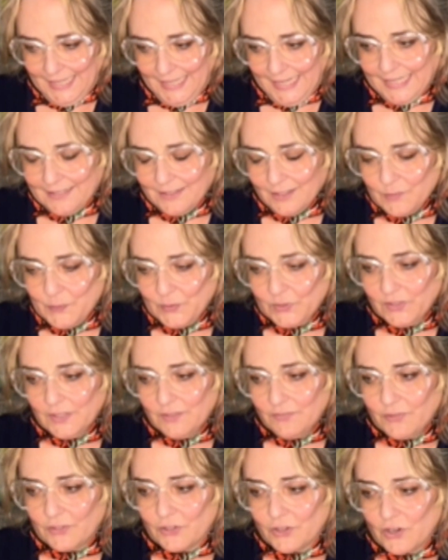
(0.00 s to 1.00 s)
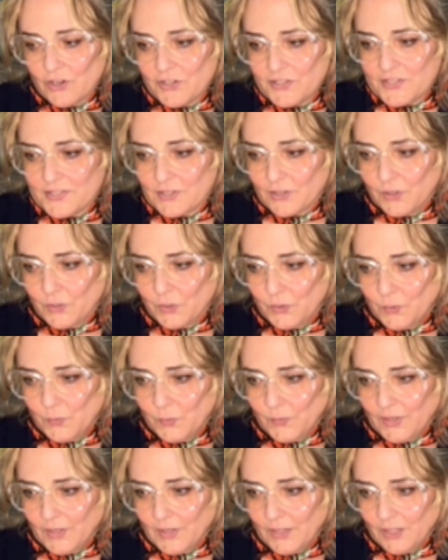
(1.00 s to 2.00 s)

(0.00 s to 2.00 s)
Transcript: And I believe they're also,